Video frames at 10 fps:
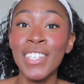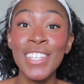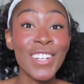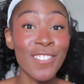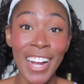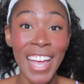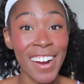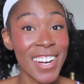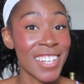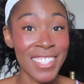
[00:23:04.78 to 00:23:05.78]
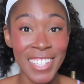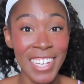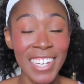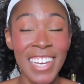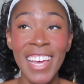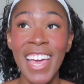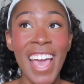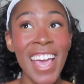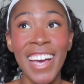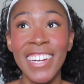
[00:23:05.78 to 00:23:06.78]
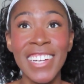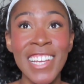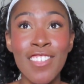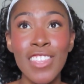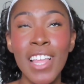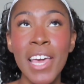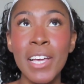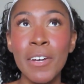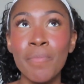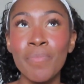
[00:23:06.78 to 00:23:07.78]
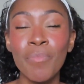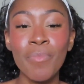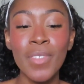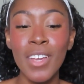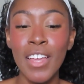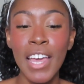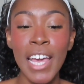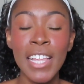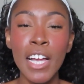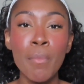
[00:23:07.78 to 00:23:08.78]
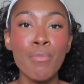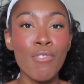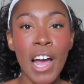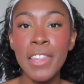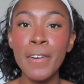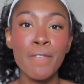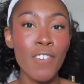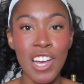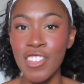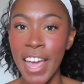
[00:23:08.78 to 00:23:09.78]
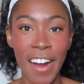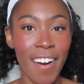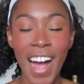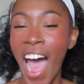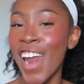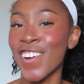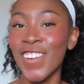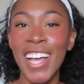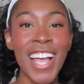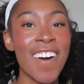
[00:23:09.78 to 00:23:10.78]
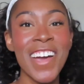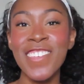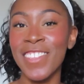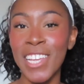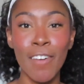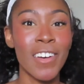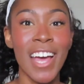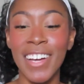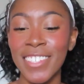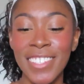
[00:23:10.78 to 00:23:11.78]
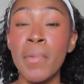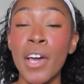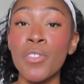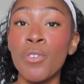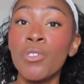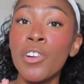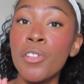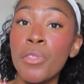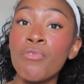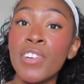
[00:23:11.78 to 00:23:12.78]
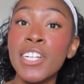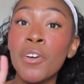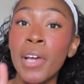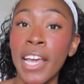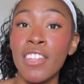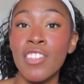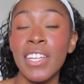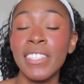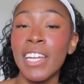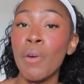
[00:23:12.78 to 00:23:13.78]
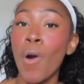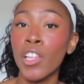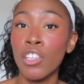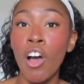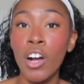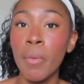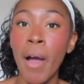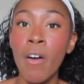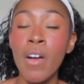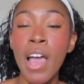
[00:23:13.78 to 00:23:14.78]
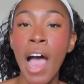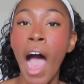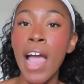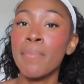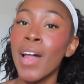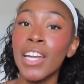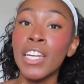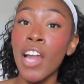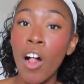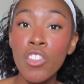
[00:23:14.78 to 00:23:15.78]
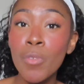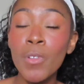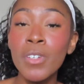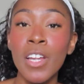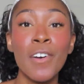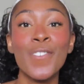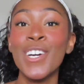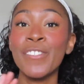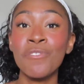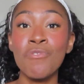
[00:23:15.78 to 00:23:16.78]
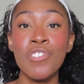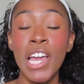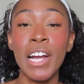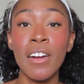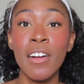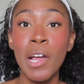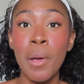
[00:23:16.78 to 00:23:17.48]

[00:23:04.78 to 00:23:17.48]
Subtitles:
it's a great area to see, and it's just like, it's like a breath of fresh air. I don't know, that's how I just think of it as. But yeah, those are the 3 locations that I wanted to talk about. I am not knowledgeable enough to share